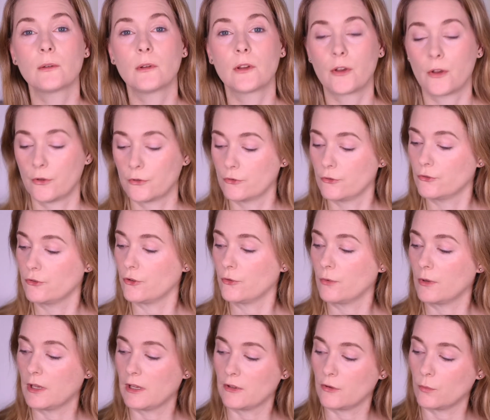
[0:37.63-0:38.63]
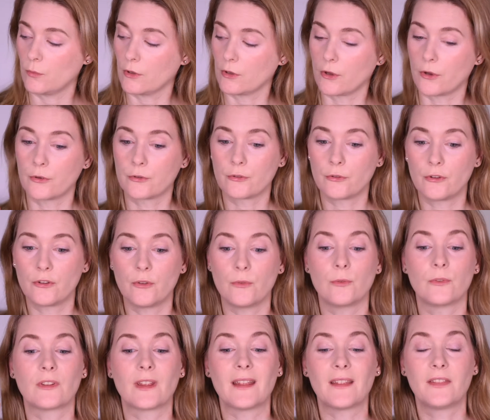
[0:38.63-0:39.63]
thing we're going to do is we're going to
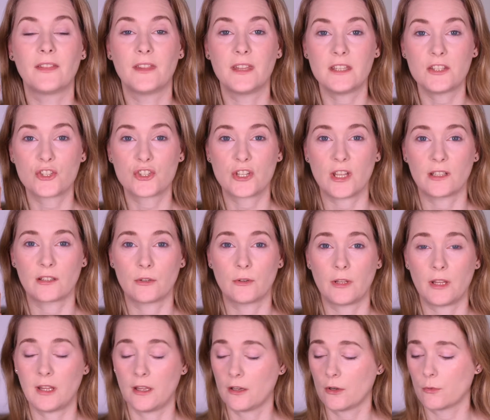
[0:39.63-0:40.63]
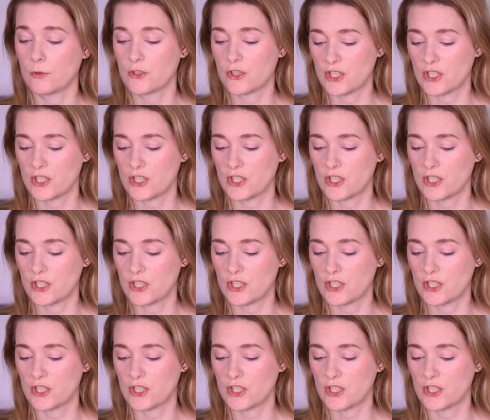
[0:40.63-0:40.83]
use this shadow here,